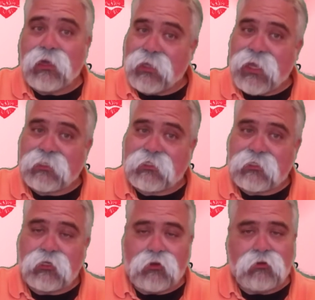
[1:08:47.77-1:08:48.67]

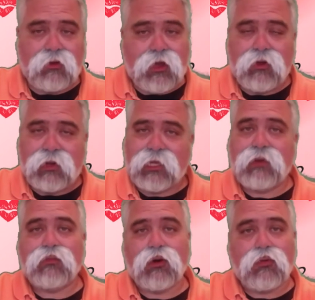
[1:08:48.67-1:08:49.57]
Yes, you not only
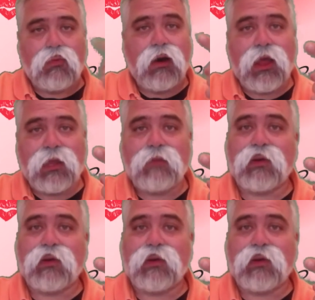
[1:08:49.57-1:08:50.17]
get book 1,